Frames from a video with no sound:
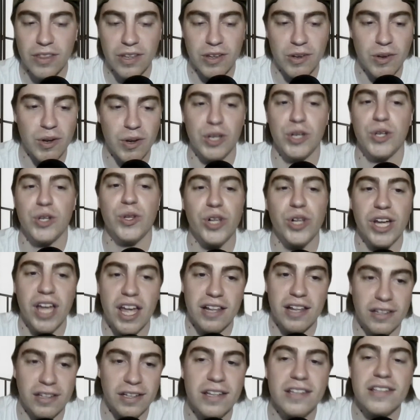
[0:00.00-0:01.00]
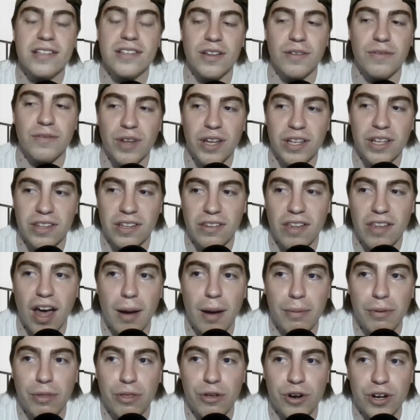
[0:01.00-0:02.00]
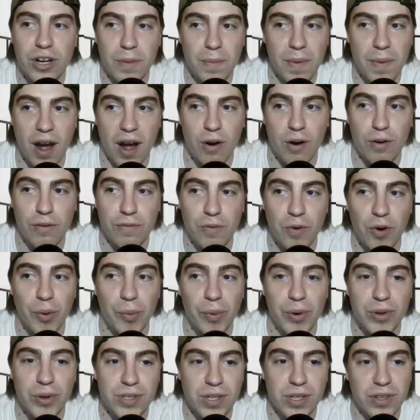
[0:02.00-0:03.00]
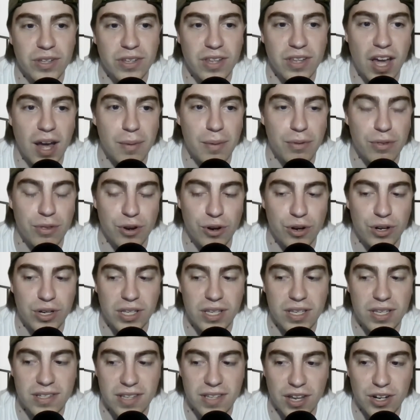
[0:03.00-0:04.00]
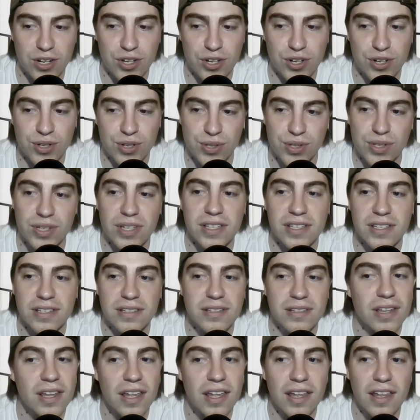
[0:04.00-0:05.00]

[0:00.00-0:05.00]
when you look at lists of the top 30 power forwards and the top 30 centers, it's